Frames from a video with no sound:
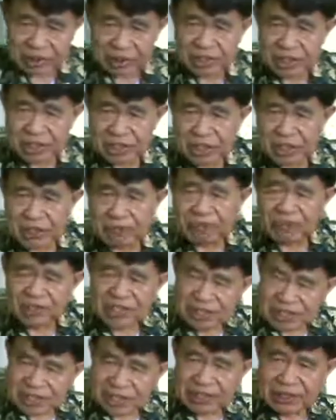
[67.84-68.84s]
he is a
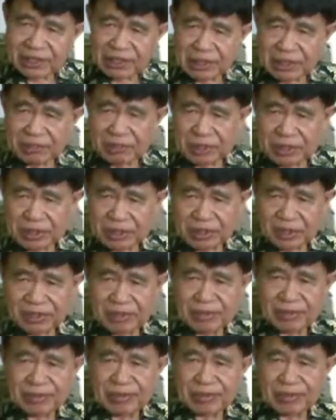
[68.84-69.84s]
physical therapist.
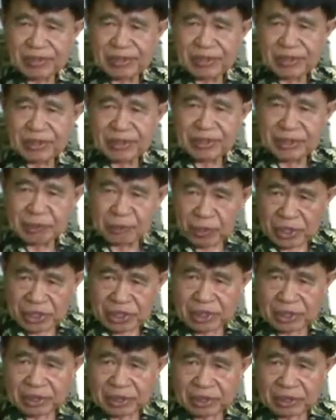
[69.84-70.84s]
The
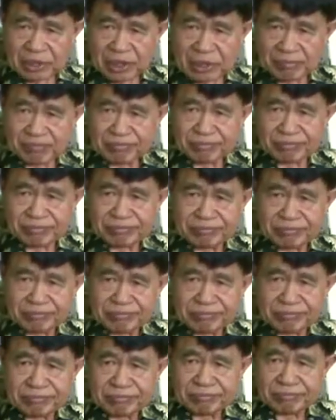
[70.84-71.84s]
patient that came.
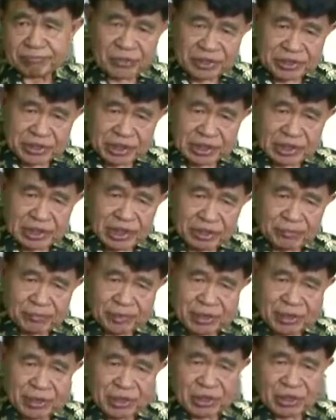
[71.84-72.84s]
Physical
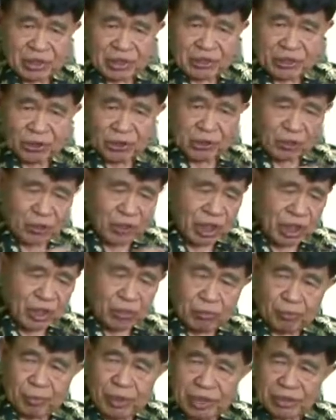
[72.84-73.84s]
therapist, he know
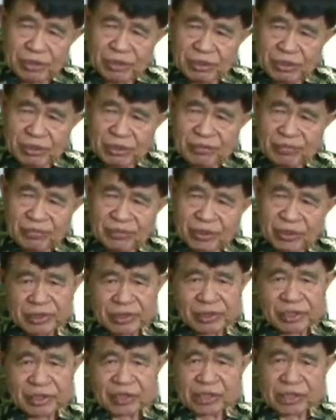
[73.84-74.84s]
acupuncture,
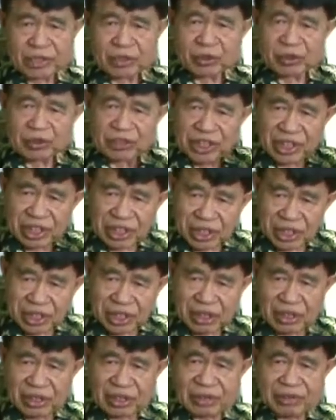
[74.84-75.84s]
he know
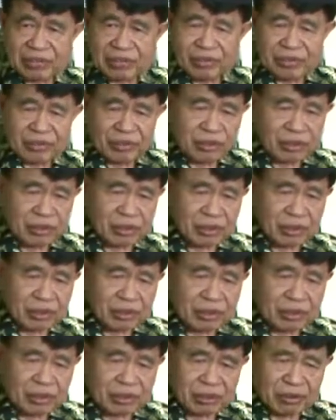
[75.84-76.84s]
Reiki, he
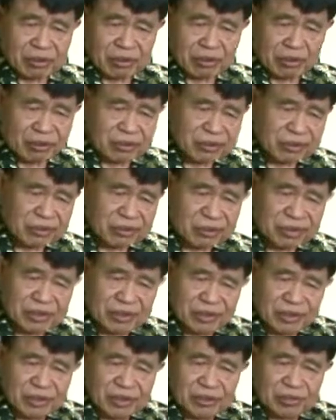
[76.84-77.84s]
know
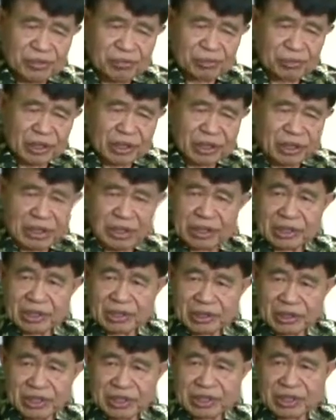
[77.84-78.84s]
many other
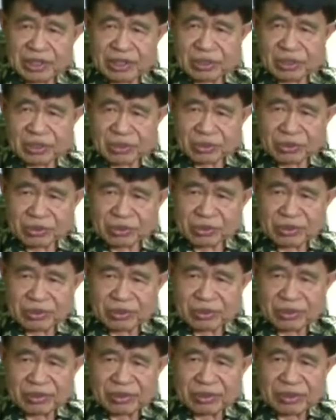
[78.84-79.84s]
things that is good.
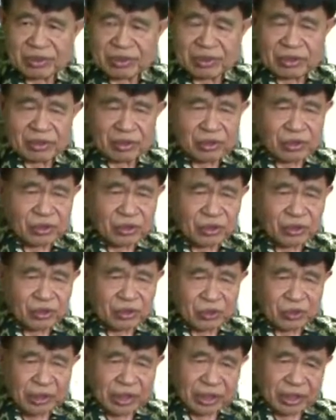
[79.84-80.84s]

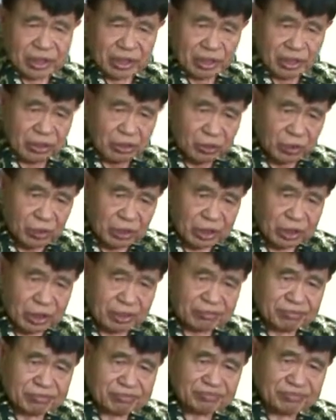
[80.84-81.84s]
So I told
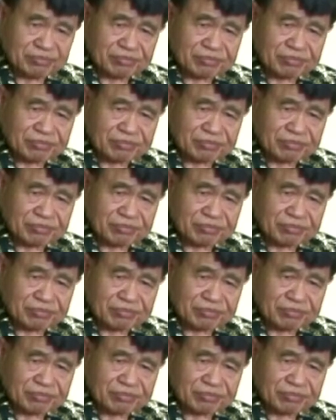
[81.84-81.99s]
him,